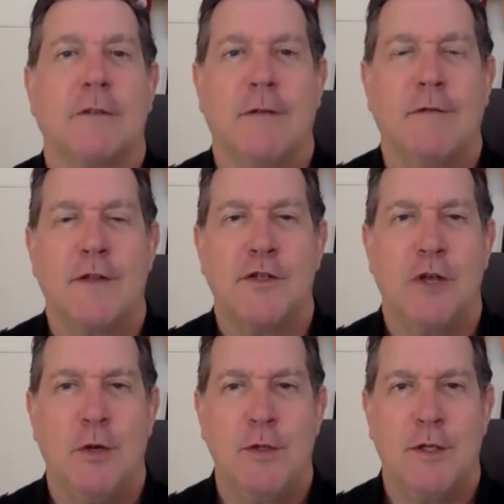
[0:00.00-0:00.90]
of this
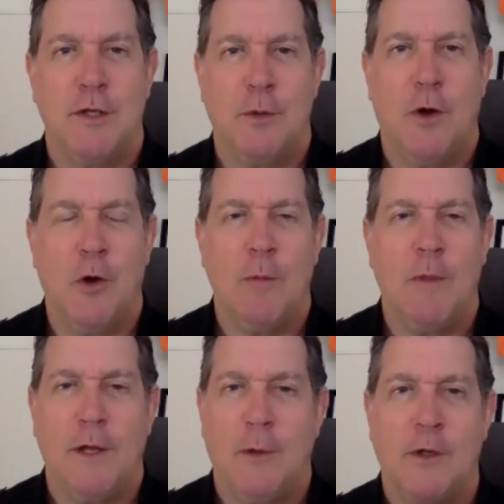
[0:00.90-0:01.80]
chosen new home
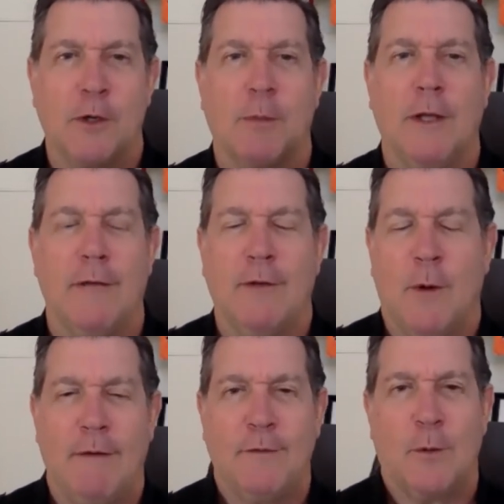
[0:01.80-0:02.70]
that you and your beloved
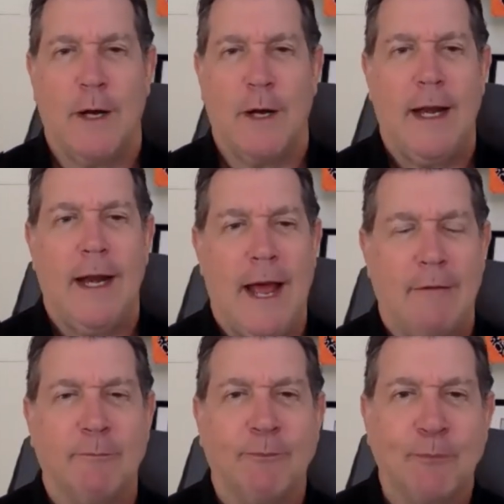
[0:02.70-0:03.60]
wife Dorianne
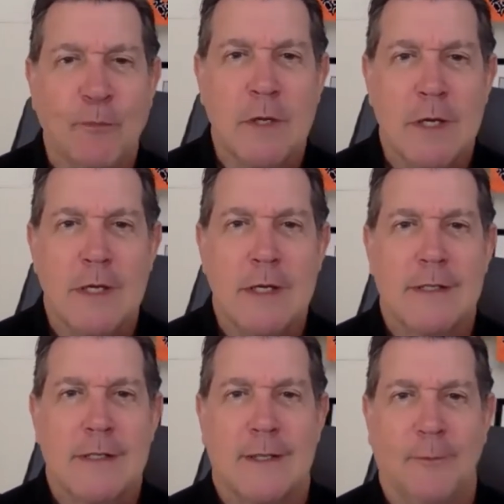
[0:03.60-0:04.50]
had.
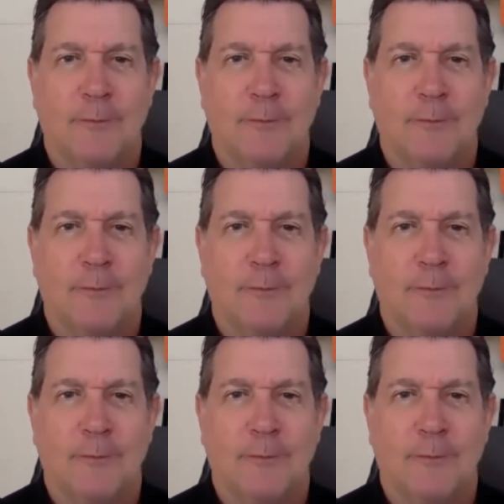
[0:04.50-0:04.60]
So,